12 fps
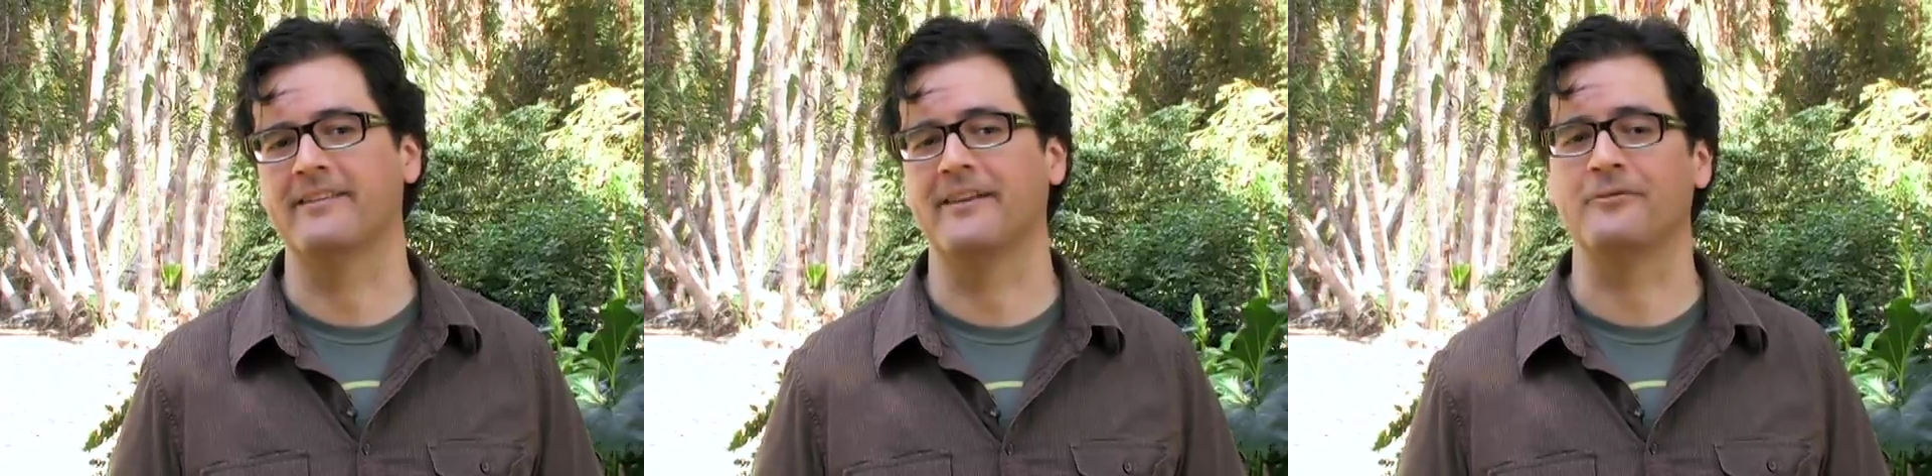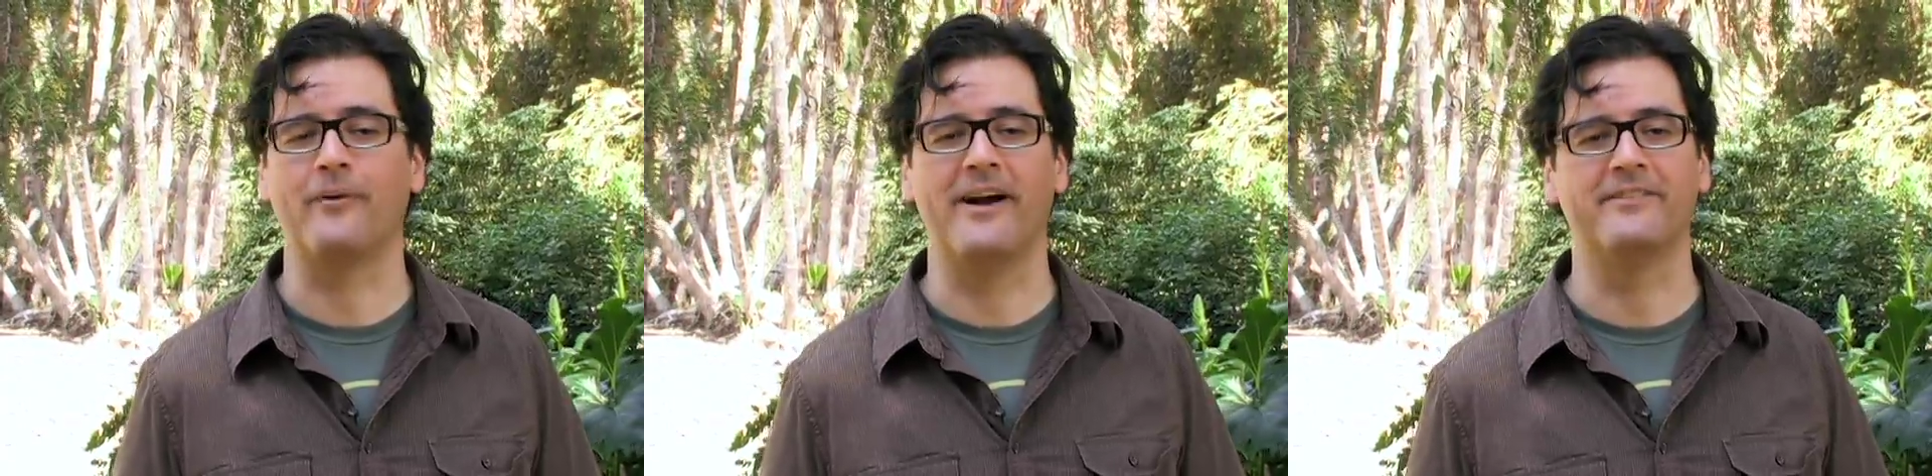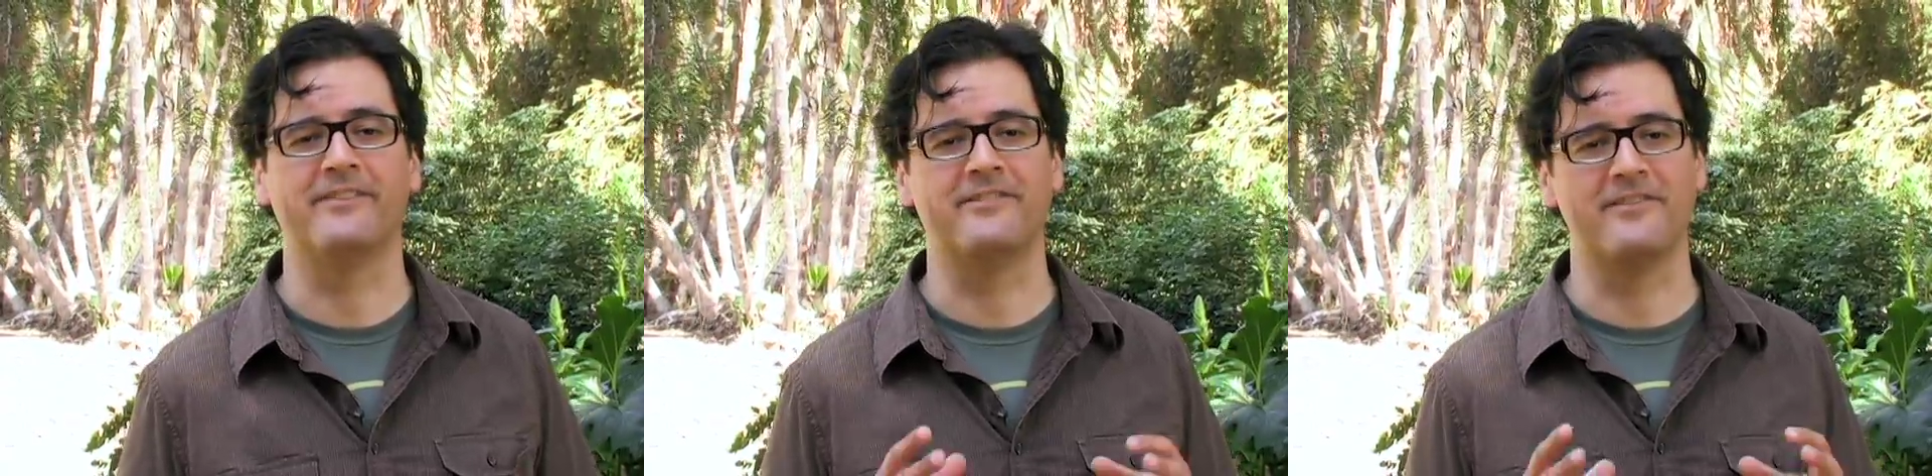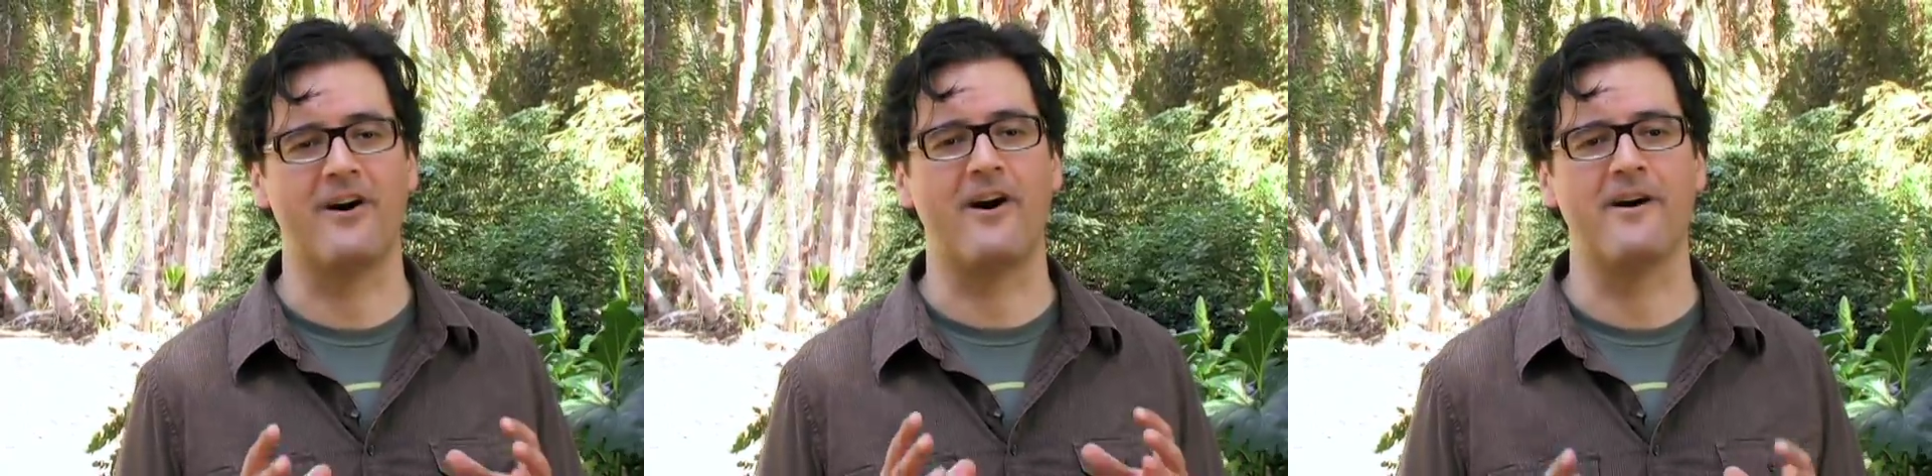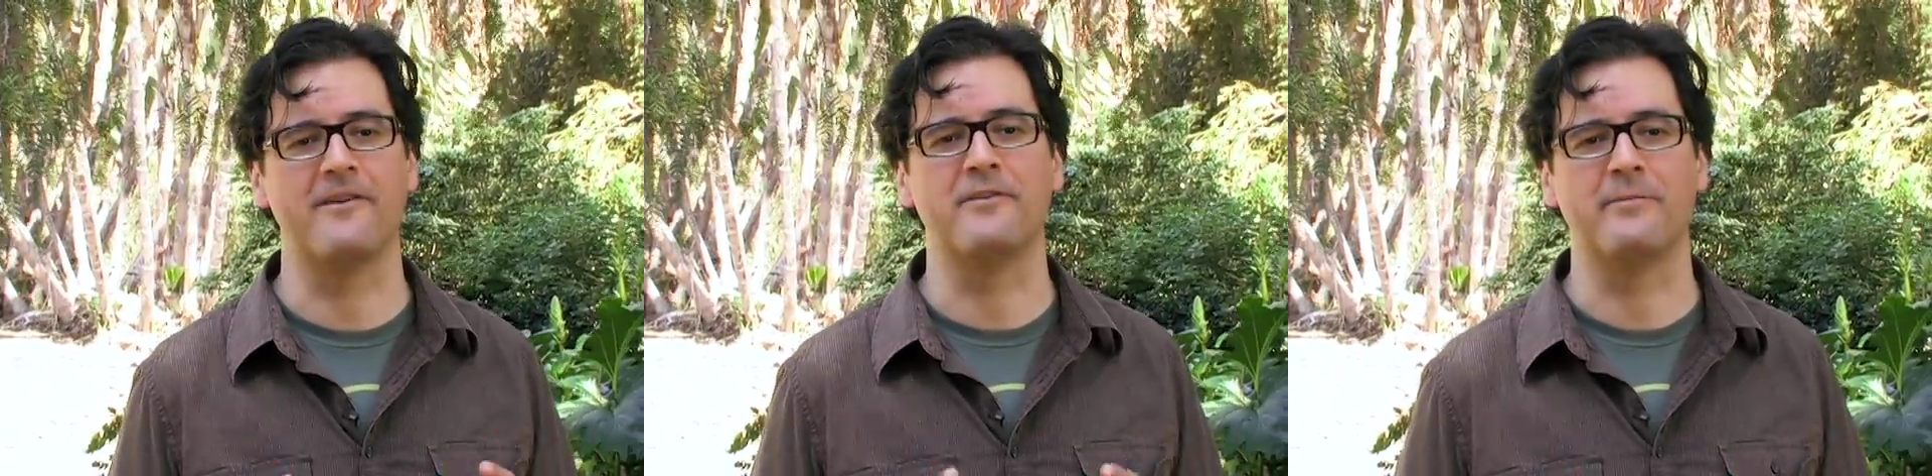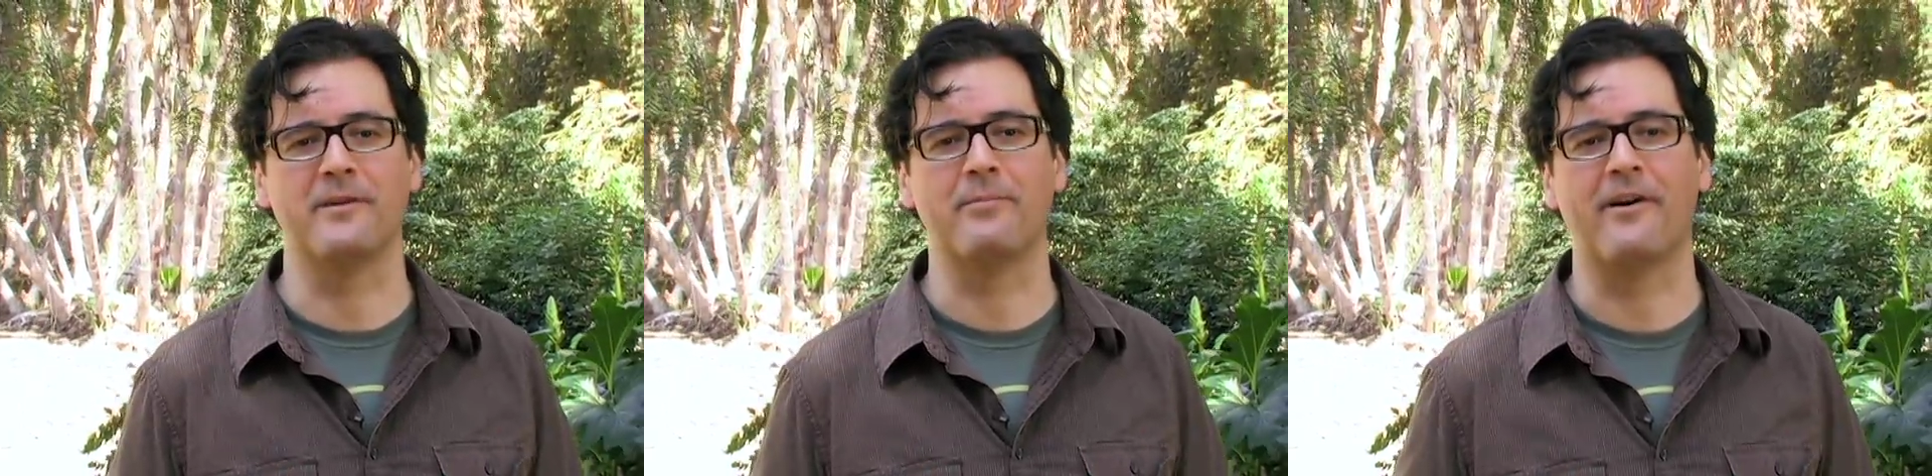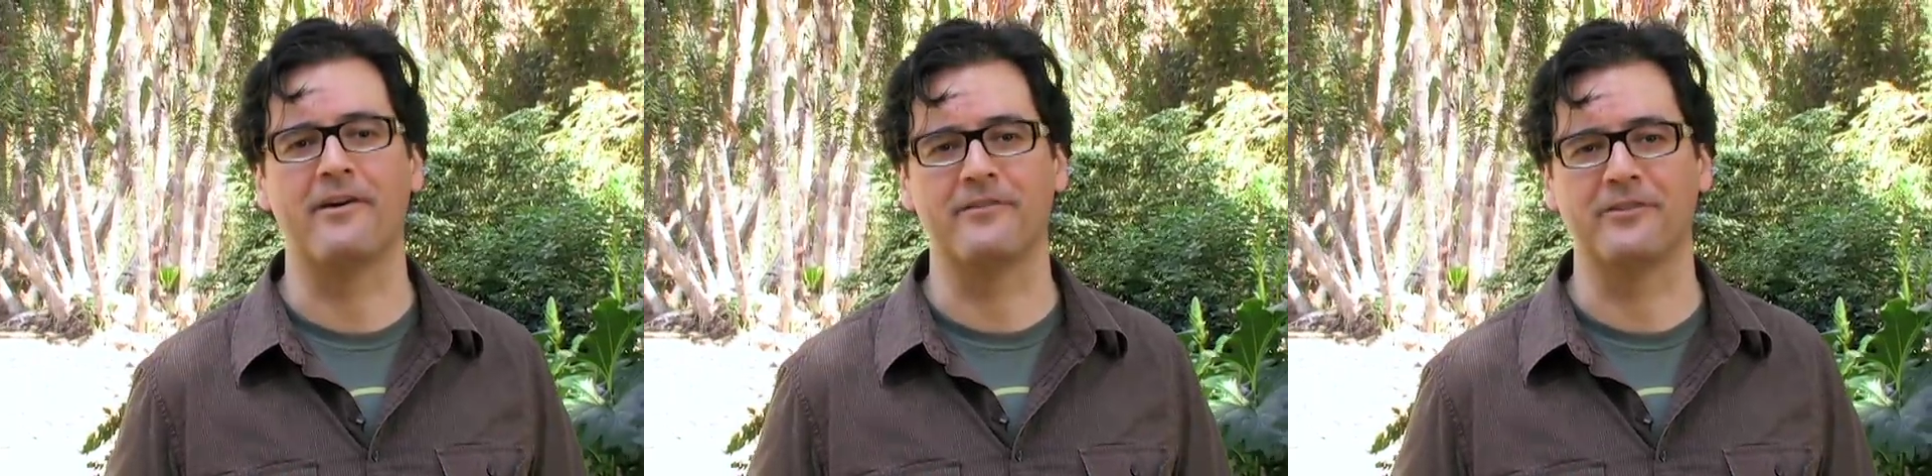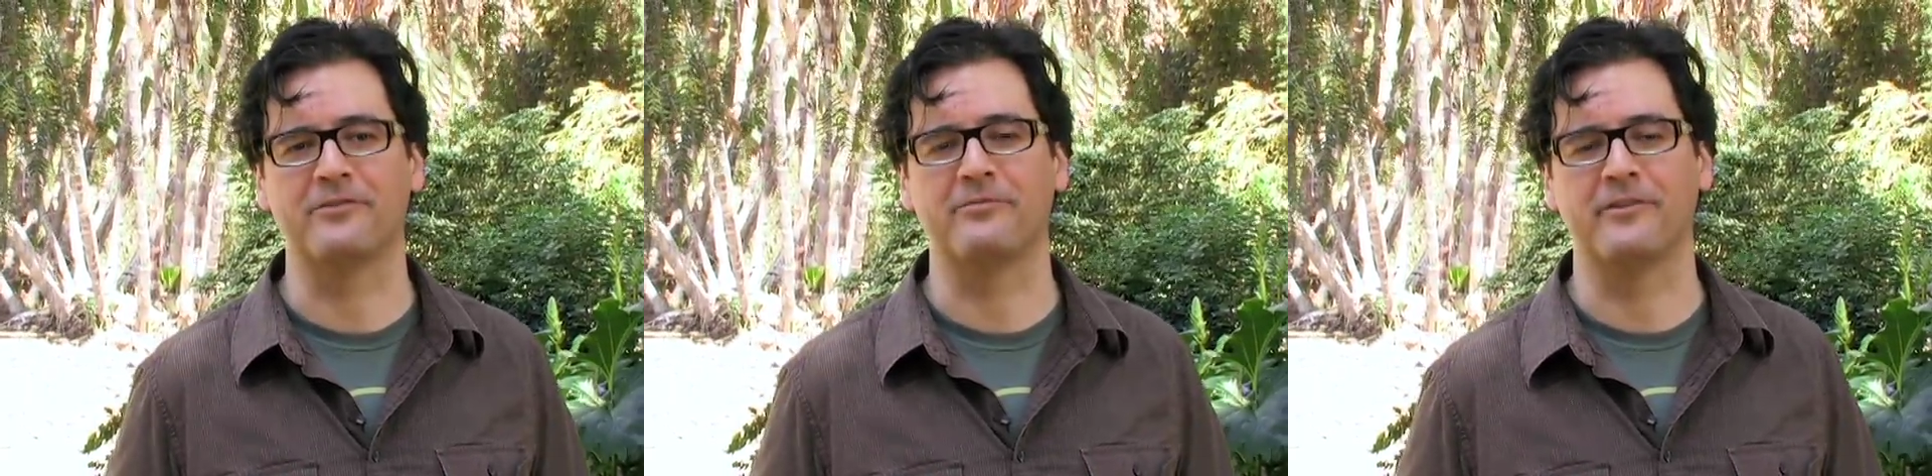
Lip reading: That's why it's such an honor to be a part of this